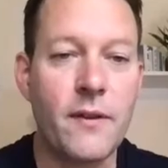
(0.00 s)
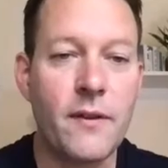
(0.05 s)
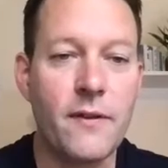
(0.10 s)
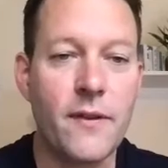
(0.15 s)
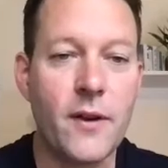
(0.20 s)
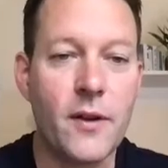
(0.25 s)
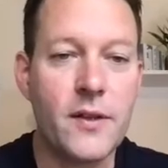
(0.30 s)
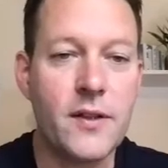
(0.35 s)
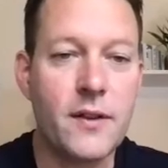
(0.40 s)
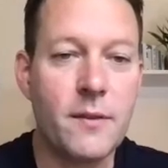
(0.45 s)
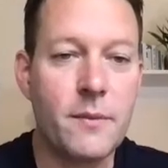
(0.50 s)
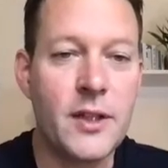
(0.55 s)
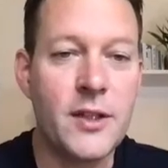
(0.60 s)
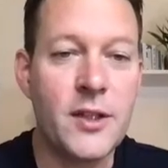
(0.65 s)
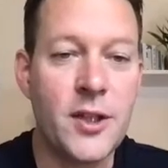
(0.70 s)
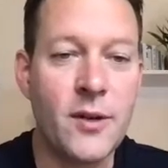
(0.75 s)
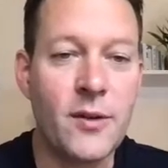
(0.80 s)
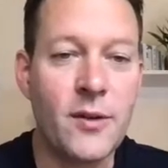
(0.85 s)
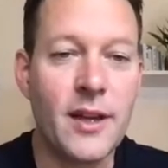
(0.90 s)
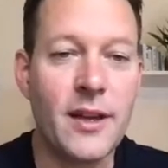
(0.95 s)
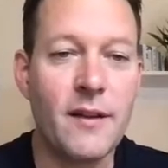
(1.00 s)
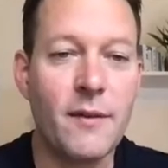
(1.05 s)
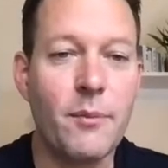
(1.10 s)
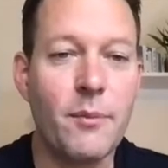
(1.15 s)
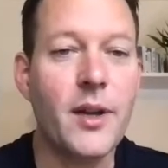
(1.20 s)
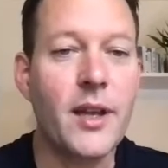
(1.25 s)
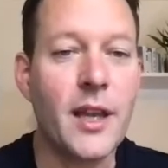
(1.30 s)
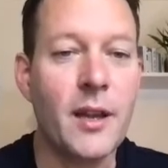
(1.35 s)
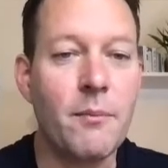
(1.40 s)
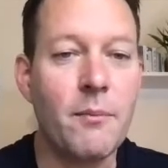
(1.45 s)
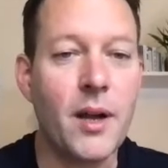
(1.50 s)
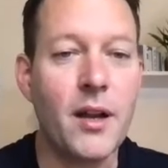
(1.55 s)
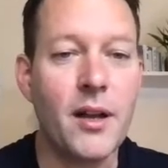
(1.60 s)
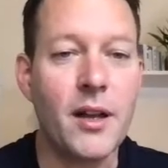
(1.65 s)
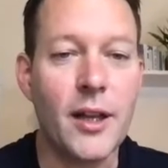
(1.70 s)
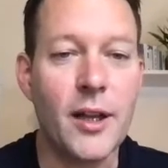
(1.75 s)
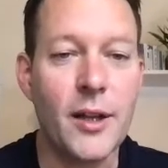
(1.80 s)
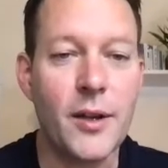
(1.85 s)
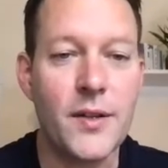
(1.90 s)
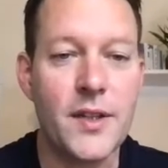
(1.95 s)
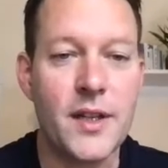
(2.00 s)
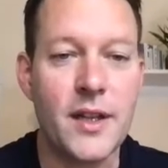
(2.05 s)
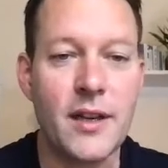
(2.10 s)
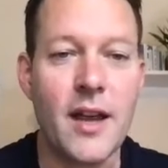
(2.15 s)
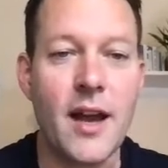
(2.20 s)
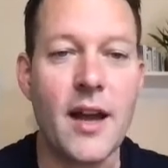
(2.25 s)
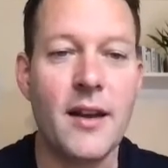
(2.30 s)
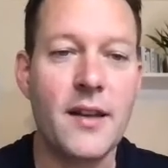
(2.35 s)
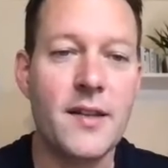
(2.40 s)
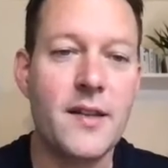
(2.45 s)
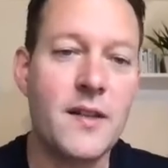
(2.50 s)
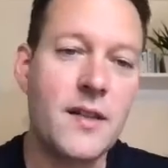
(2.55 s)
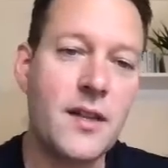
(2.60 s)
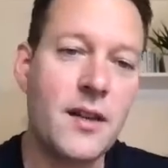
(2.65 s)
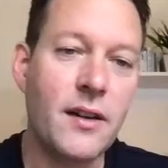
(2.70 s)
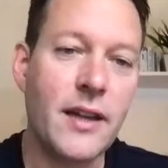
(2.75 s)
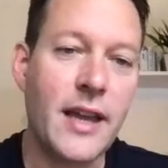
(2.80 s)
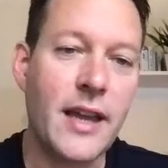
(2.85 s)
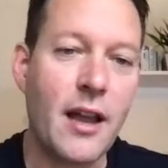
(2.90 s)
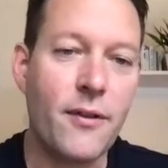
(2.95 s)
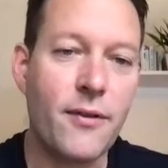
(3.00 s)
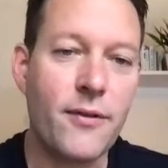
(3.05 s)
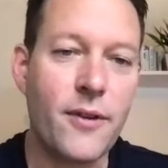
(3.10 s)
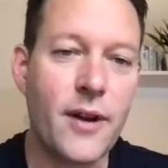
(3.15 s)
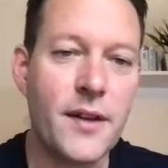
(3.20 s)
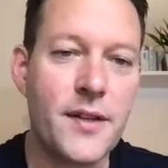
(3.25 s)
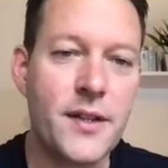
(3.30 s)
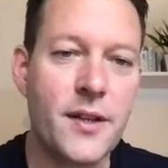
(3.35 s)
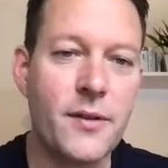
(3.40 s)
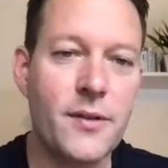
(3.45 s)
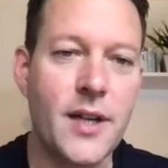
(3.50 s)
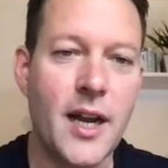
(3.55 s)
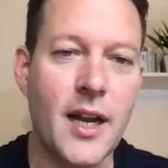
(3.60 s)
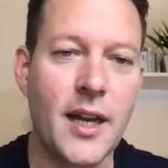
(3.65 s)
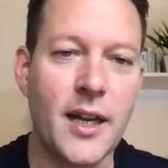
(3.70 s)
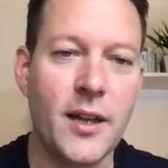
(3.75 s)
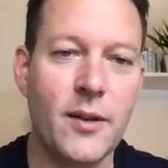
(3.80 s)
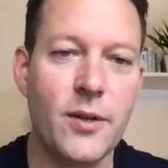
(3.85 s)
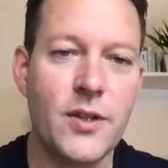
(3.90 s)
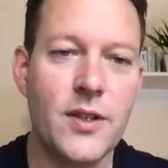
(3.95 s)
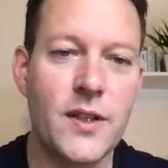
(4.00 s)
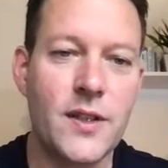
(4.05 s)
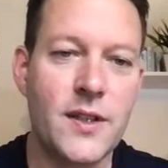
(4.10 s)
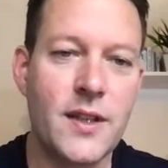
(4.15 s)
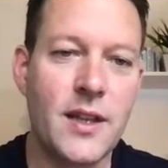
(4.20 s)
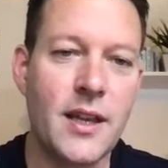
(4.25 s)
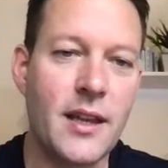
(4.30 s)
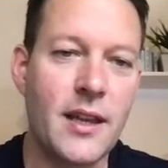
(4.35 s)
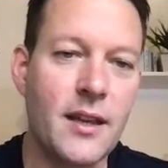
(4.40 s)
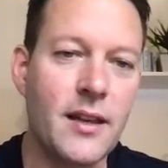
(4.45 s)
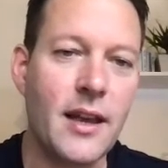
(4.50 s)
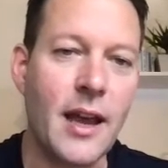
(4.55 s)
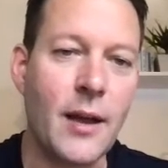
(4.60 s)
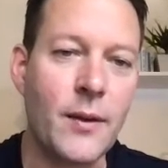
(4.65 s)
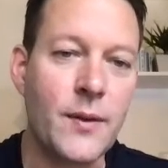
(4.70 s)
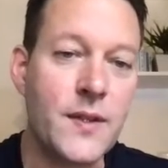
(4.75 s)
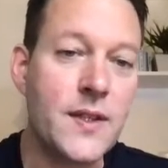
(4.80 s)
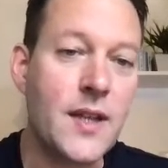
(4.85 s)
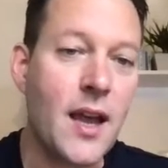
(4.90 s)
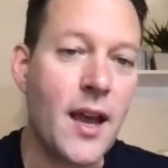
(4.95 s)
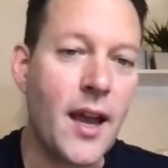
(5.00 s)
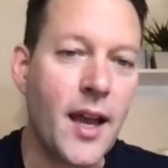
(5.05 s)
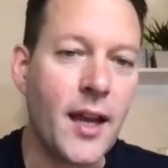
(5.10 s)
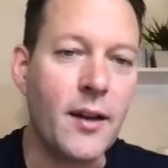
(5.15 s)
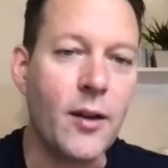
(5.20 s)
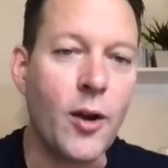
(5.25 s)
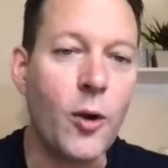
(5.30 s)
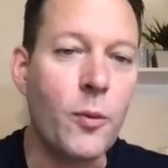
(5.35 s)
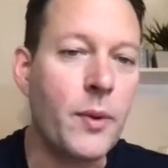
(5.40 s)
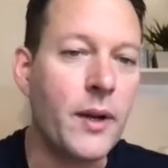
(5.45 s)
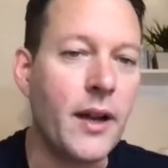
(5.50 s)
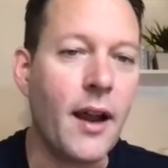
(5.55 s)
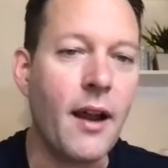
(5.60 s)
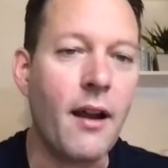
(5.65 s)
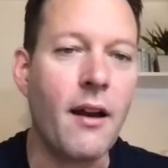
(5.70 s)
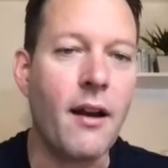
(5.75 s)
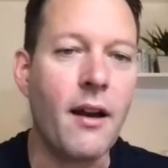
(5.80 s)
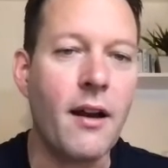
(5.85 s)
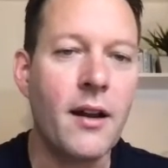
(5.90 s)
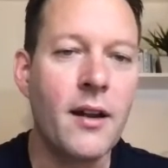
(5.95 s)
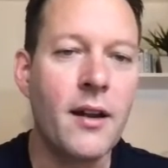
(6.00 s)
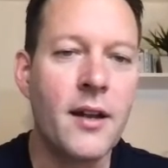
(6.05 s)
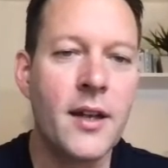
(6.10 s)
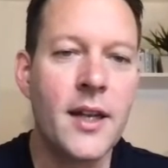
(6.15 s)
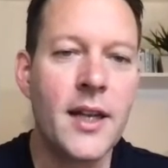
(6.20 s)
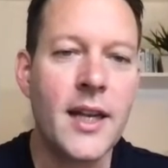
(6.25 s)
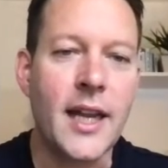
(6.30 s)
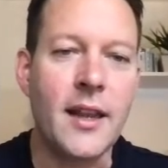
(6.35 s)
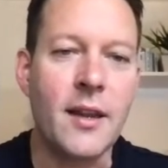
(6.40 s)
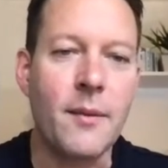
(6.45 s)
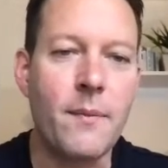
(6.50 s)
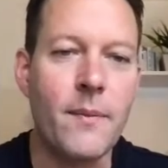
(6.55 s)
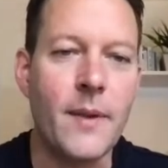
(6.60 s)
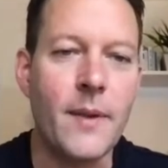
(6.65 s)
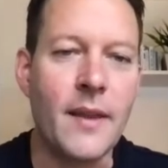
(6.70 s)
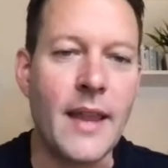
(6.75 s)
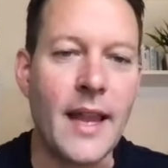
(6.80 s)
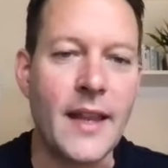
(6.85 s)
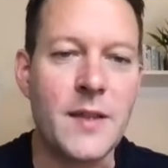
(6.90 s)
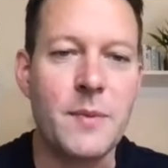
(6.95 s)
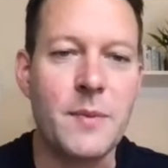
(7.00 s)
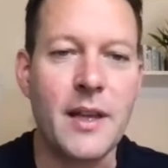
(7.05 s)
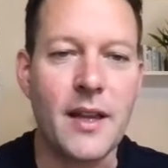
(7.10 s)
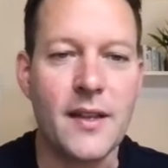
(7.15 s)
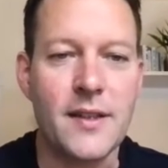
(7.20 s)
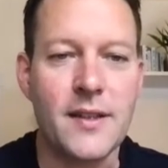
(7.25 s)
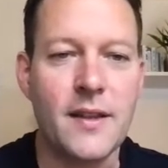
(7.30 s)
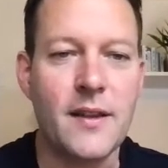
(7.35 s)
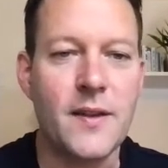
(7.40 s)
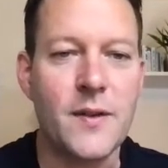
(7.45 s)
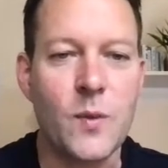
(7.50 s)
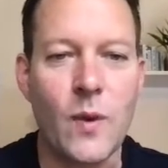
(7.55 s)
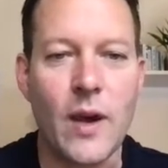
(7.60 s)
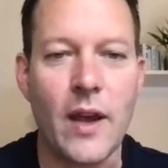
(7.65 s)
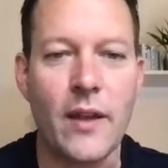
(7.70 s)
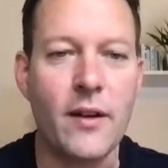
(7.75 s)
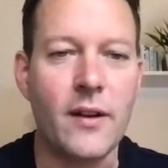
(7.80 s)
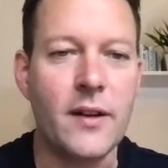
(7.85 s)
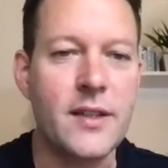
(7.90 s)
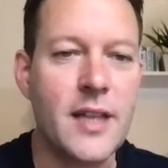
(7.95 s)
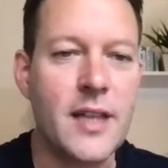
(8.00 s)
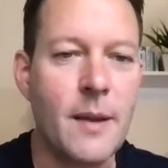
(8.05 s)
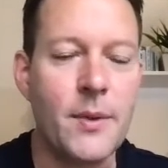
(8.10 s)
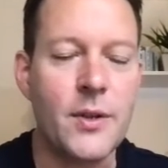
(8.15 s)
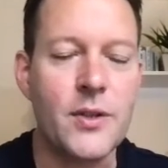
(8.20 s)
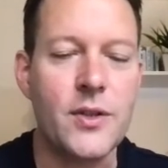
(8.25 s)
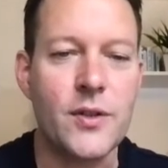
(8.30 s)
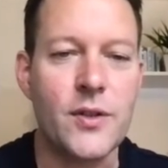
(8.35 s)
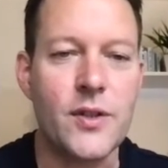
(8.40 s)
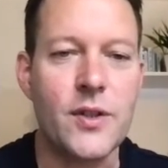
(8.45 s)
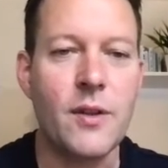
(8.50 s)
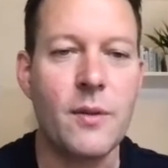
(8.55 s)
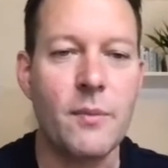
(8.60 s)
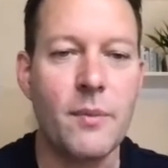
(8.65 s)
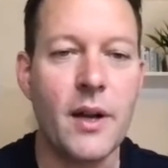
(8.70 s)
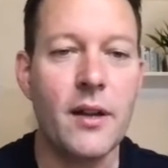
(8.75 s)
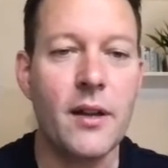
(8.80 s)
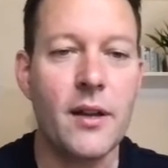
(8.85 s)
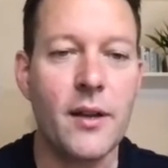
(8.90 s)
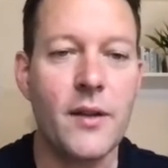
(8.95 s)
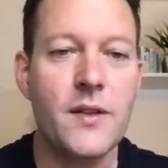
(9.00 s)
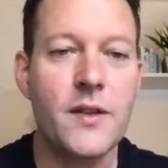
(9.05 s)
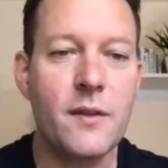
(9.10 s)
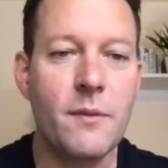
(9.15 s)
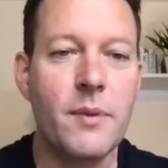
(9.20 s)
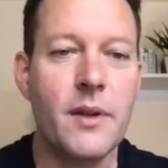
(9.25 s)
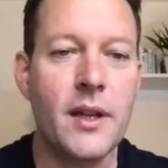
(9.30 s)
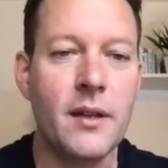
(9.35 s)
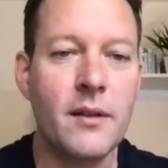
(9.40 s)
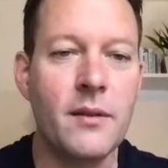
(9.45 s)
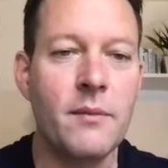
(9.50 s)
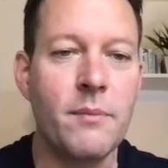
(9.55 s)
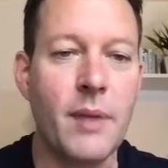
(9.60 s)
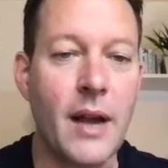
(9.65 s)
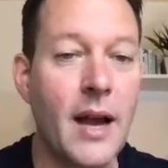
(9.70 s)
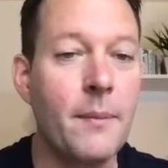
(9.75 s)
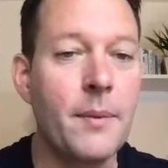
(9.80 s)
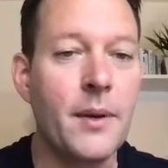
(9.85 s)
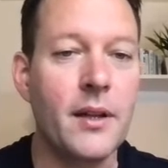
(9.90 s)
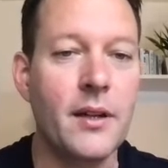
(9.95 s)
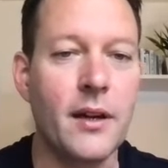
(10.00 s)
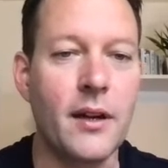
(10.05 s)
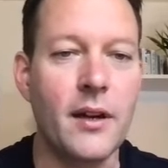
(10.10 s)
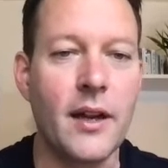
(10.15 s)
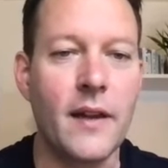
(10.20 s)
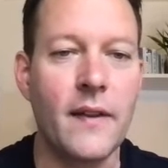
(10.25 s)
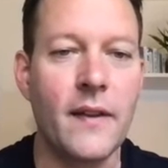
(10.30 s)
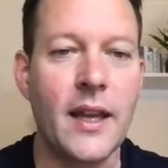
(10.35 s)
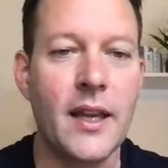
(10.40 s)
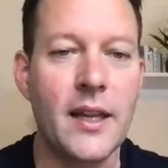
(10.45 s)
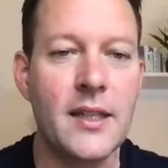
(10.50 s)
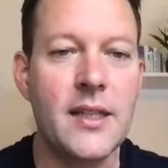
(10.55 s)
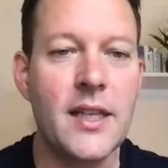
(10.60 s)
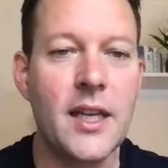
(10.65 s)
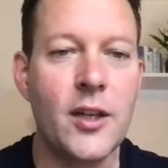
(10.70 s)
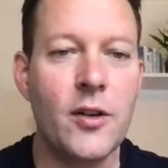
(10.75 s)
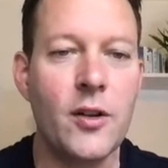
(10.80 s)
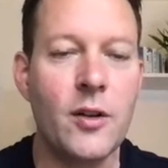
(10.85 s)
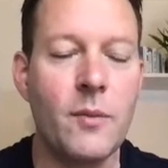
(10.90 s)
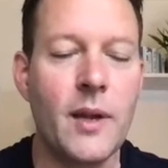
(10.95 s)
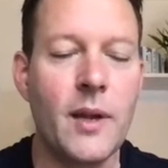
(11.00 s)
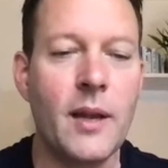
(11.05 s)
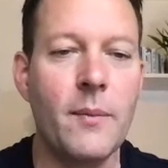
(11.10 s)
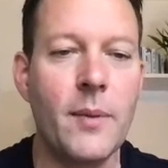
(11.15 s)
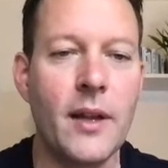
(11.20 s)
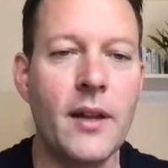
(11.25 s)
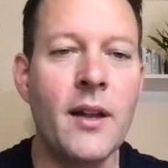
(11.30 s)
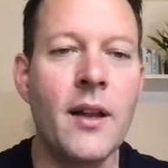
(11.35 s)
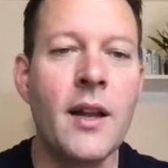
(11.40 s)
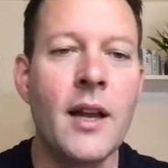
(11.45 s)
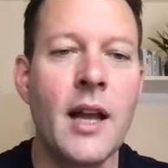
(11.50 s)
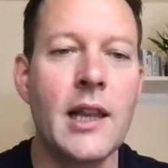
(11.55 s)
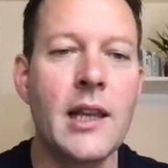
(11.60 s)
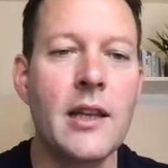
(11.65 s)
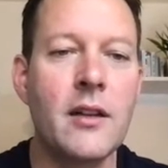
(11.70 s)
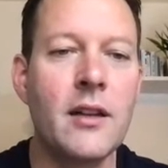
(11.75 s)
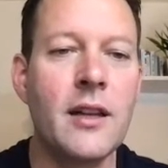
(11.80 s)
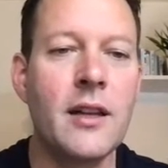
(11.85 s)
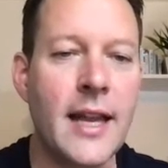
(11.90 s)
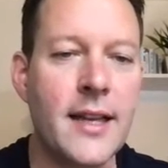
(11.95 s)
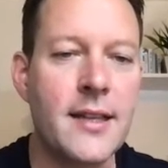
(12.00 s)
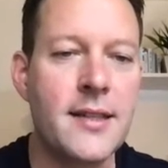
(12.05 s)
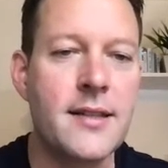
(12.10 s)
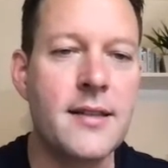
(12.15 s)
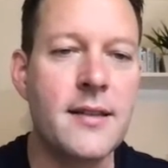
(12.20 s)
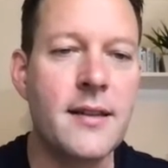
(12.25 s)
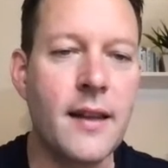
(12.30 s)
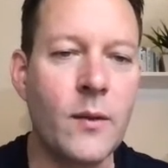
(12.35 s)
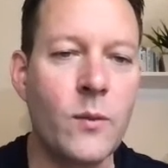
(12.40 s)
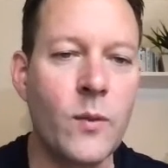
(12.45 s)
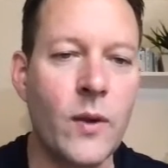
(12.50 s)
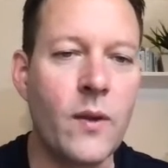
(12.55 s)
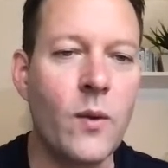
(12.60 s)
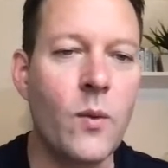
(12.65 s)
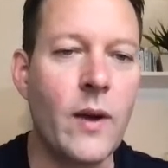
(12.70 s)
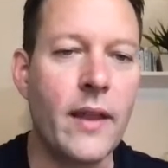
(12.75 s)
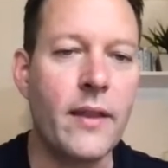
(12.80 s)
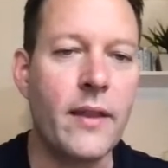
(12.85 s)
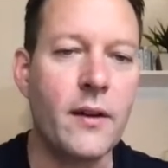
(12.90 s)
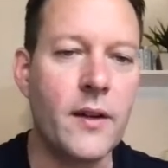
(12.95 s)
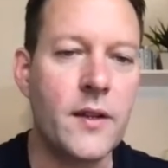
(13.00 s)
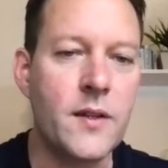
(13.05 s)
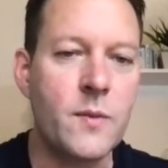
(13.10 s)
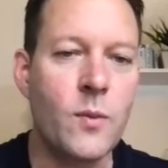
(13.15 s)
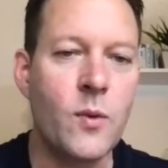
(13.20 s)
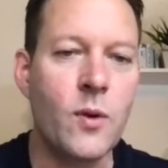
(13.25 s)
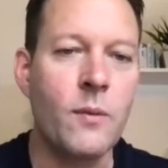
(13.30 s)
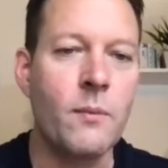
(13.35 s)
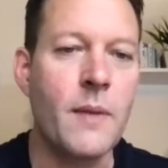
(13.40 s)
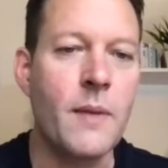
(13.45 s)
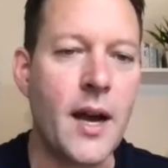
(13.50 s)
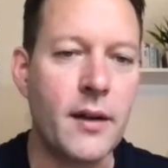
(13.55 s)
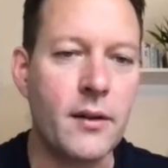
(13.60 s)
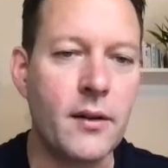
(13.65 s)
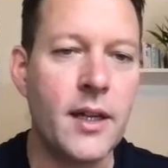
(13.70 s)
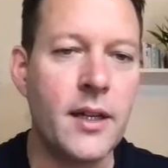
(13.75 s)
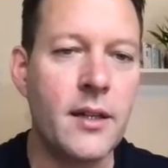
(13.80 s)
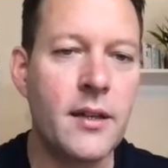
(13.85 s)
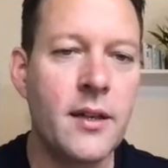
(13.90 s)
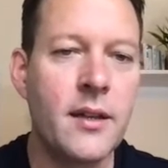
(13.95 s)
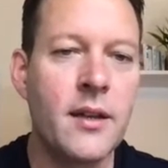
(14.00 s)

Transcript: folks have been doing are booking bungalows and not necessarily al fresco dining, which is the outside open air. And that's because of this weather and temperature. So the bungalows have been popular and they continue to be, but a little less than when the weather is more moderate.